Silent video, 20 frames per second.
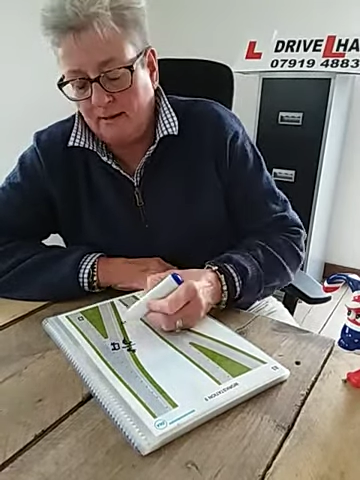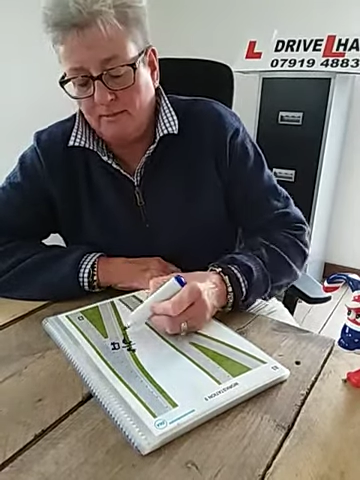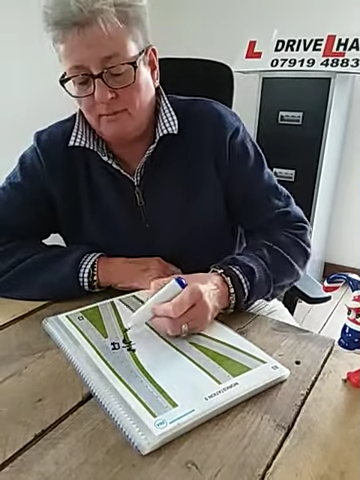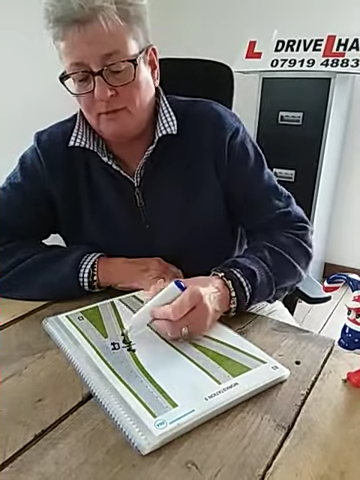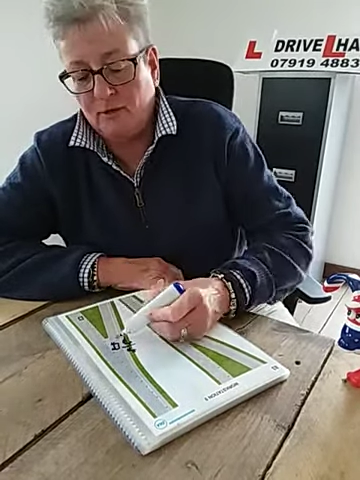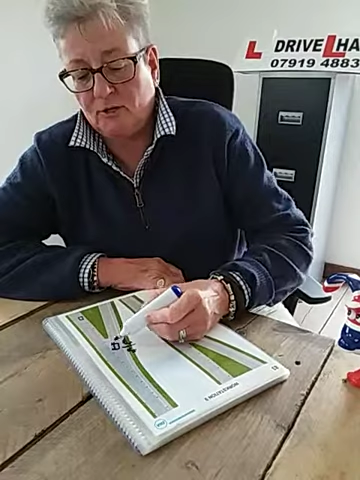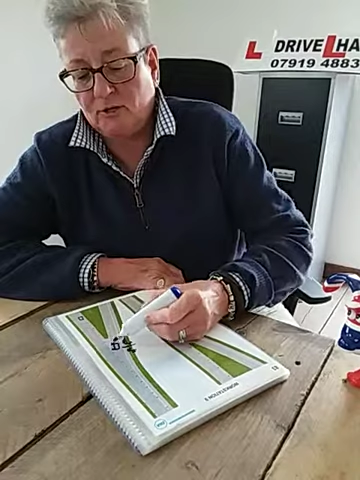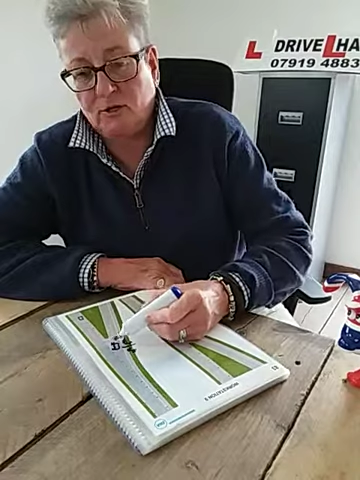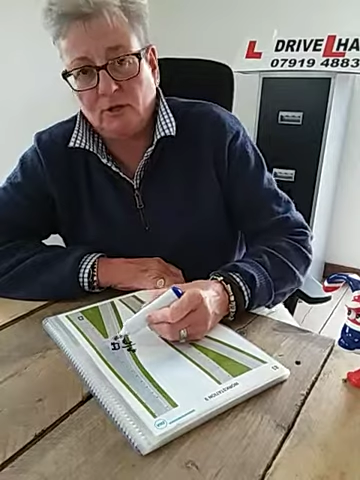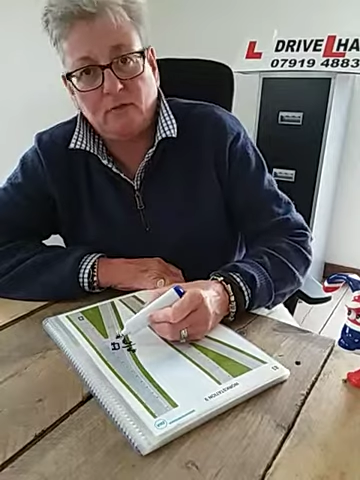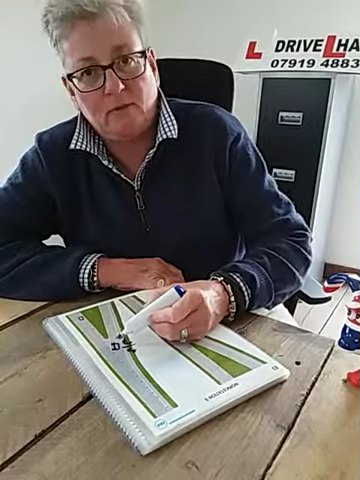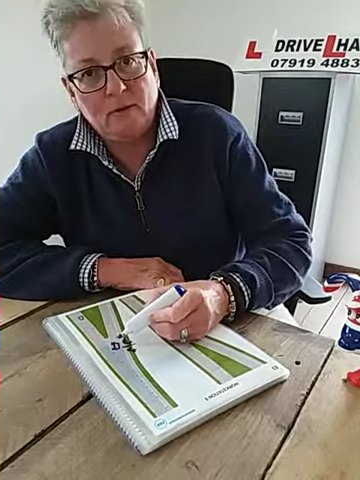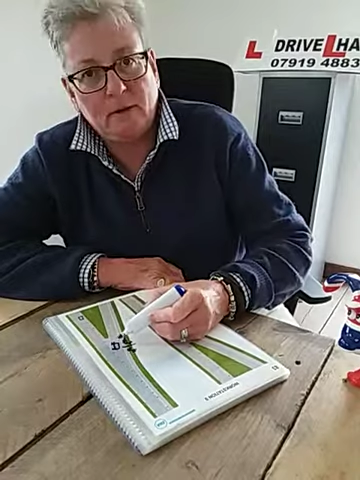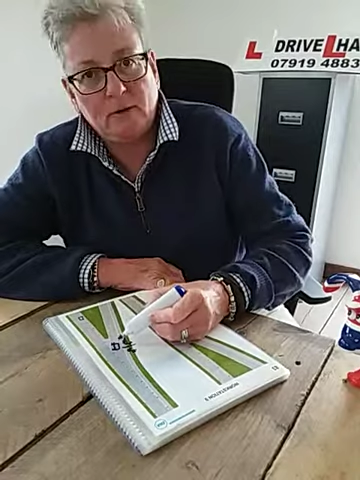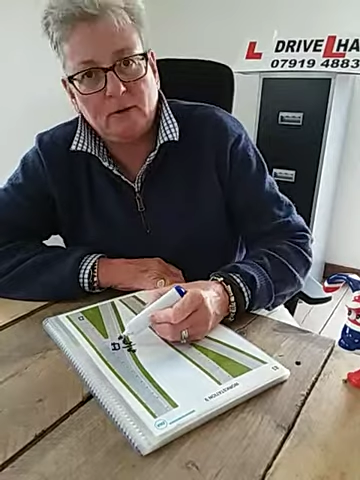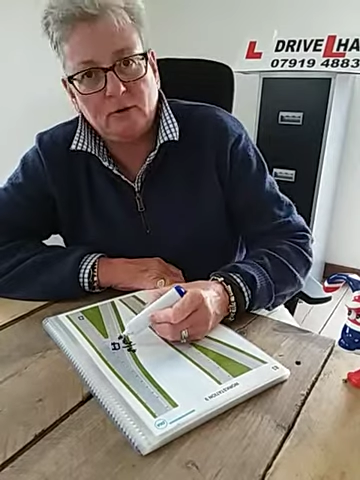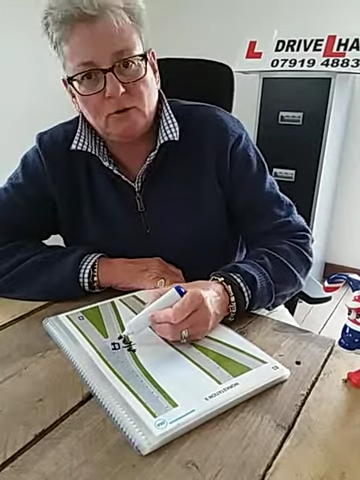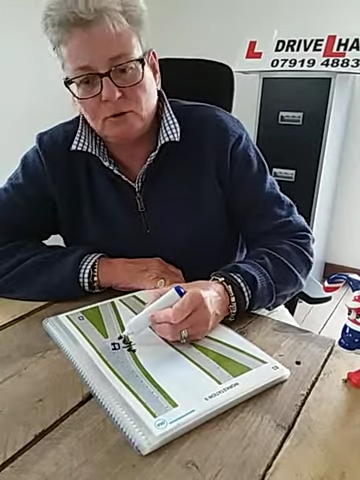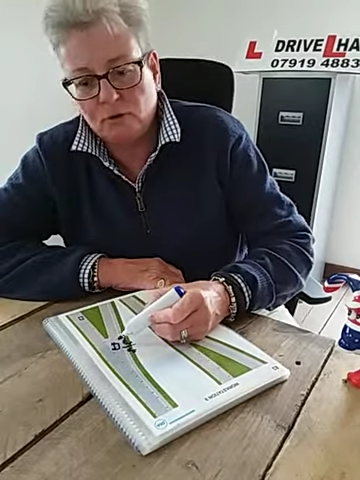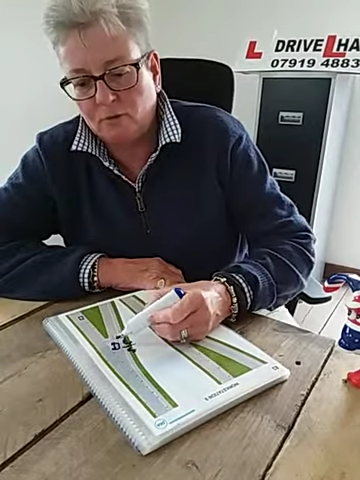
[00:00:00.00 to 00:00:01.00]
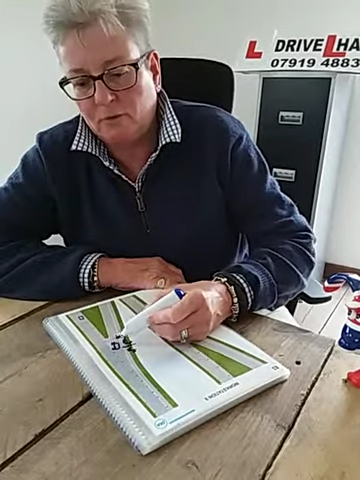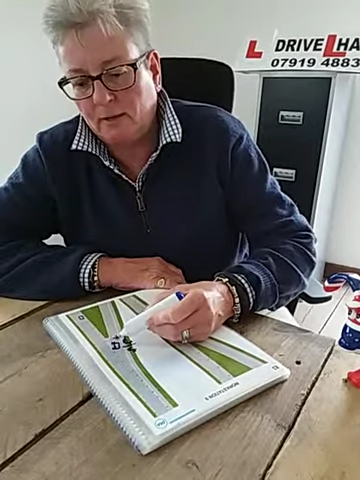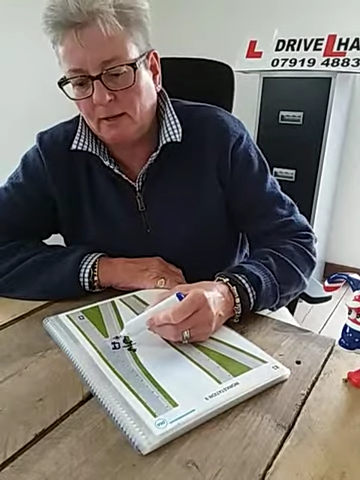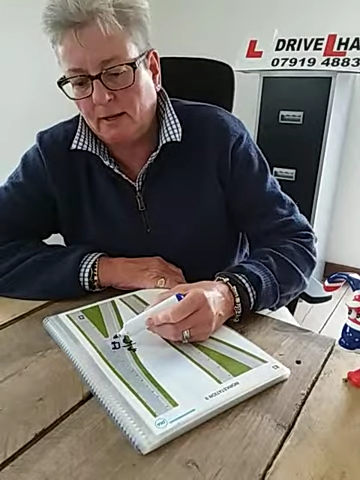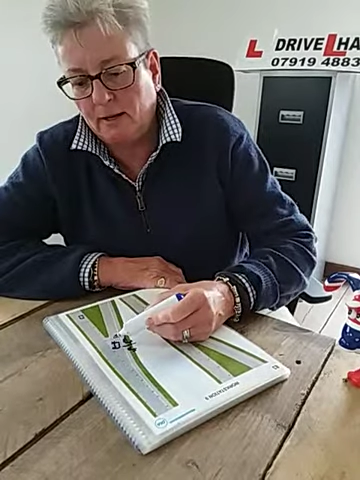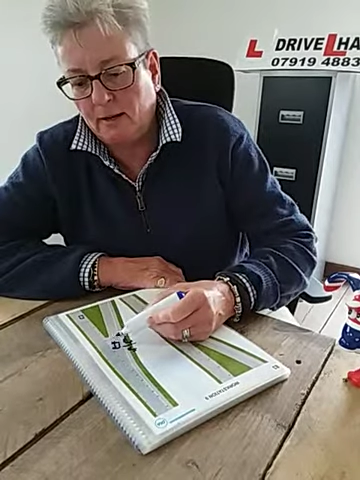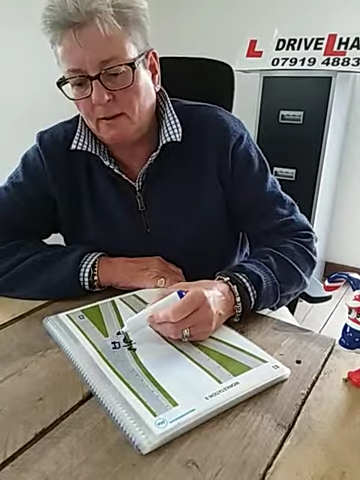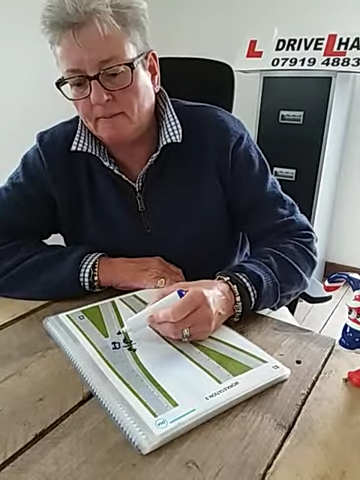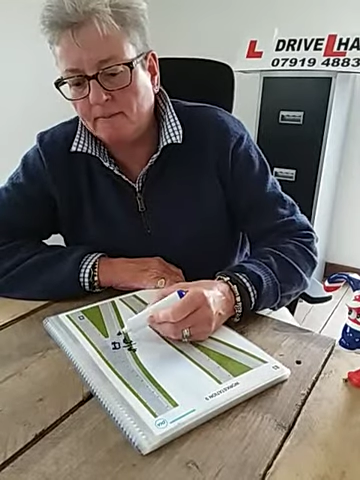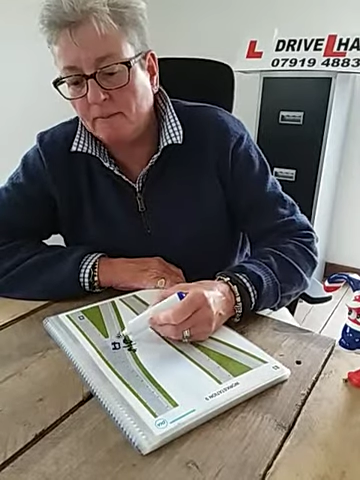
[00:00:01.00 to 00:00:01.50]
because you've built your
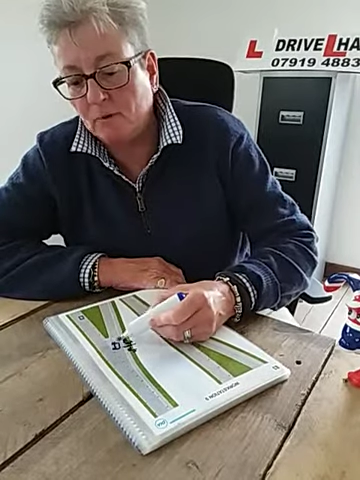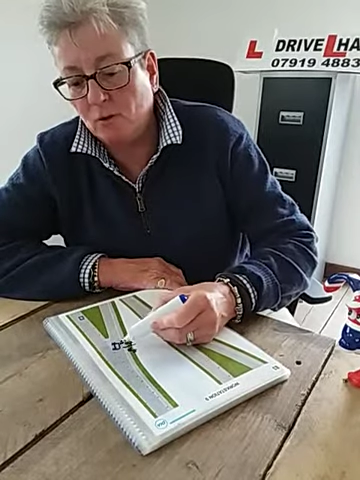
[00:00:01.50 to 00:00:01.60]
speed up,